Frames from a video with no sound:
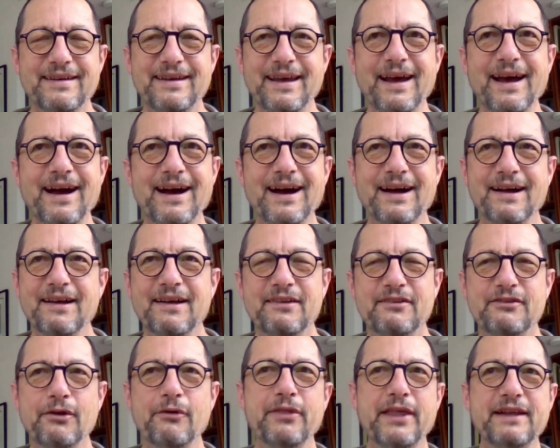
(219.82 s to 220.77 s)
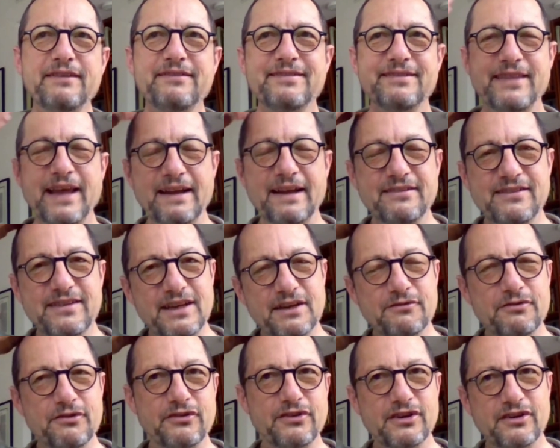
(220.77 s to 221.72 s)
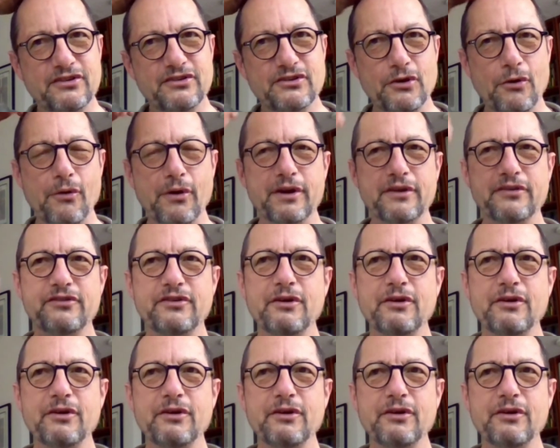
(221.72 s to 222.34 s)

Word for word: Yeah, so that's that's the interesting story.